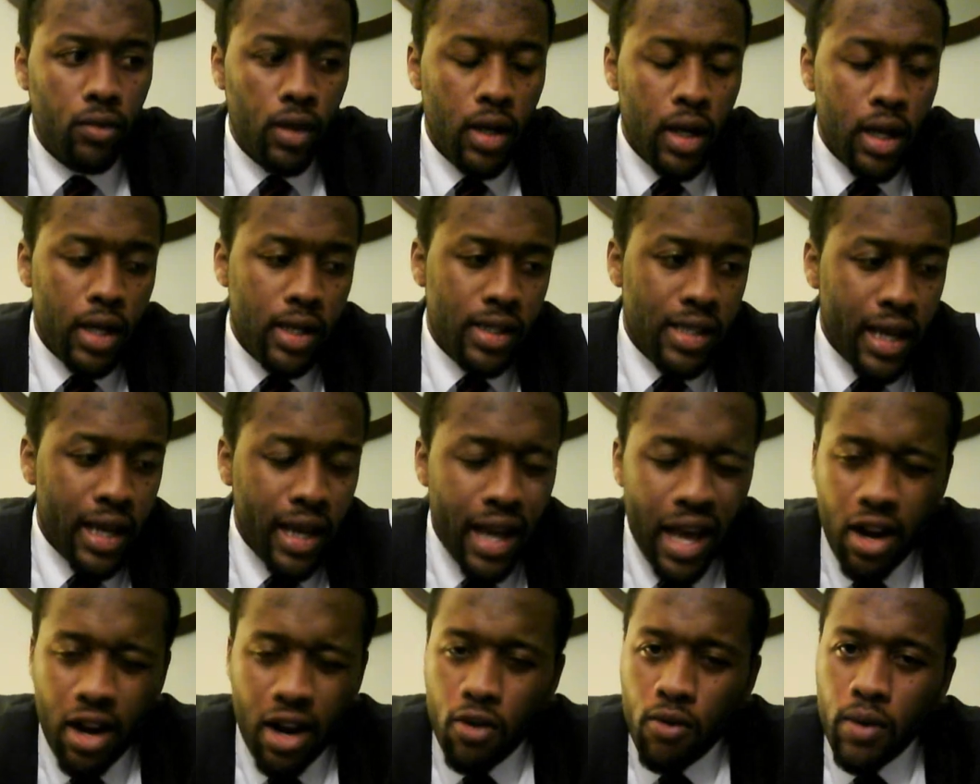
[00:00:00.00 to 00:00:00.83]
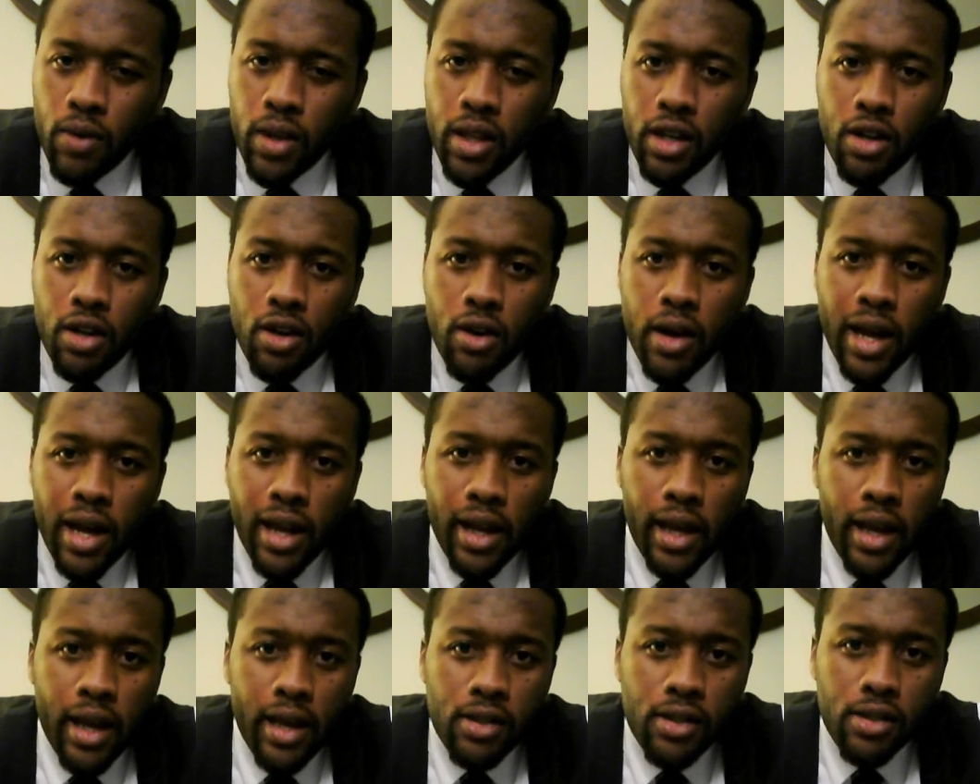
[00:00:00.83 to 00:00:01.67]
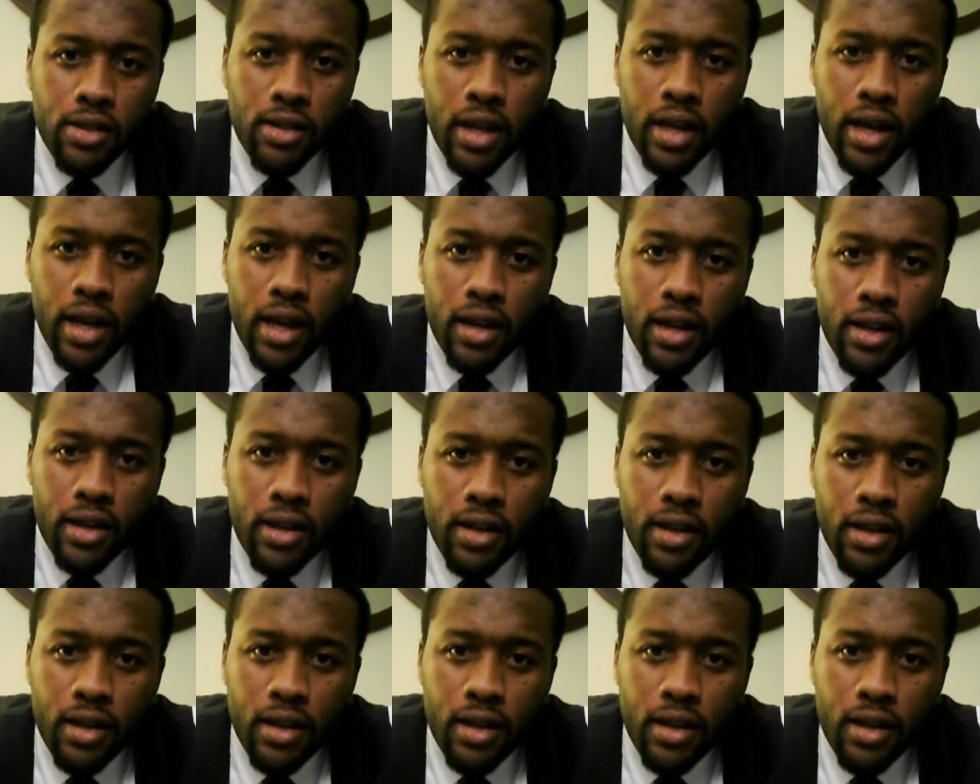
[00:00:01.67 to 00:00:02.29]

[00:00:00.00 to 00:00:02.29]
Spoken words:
and it's like, I don't really know how to answer that.